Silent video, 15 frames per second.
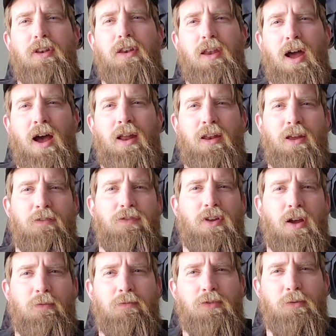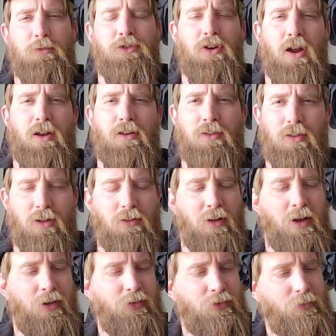not have come from China, the
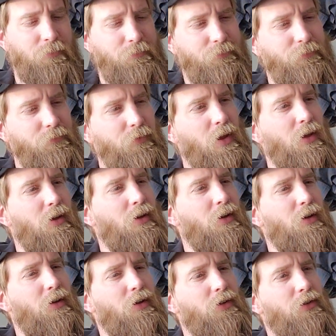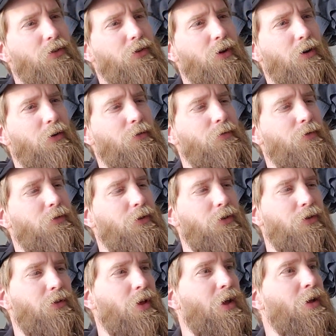glass. So
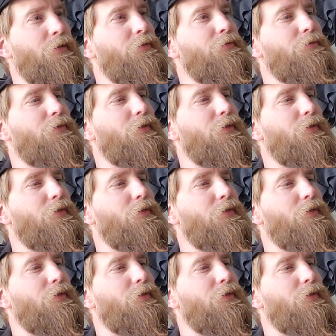there's that.